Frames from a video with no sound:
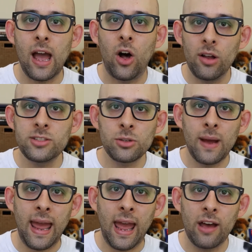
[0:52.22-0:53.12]
also
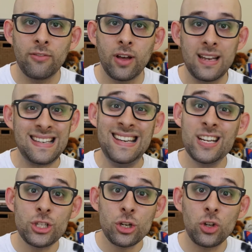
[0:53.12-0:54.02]
have
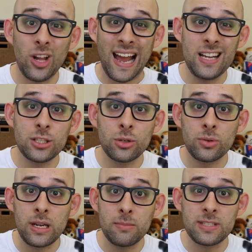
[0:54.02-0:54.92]
additional ice
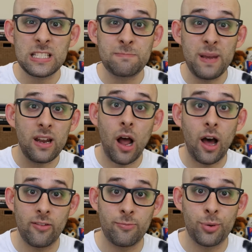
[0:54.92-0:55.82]
cream
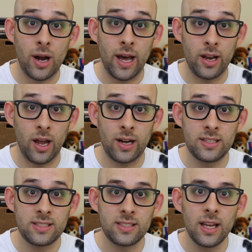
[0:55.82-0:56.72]
spin-off
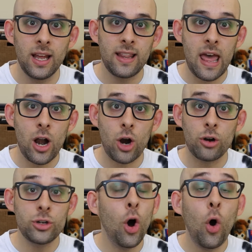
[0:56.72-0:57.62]
products that
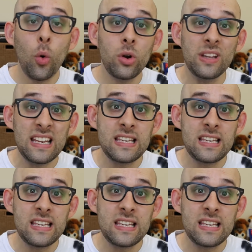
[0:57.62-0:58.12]
are totally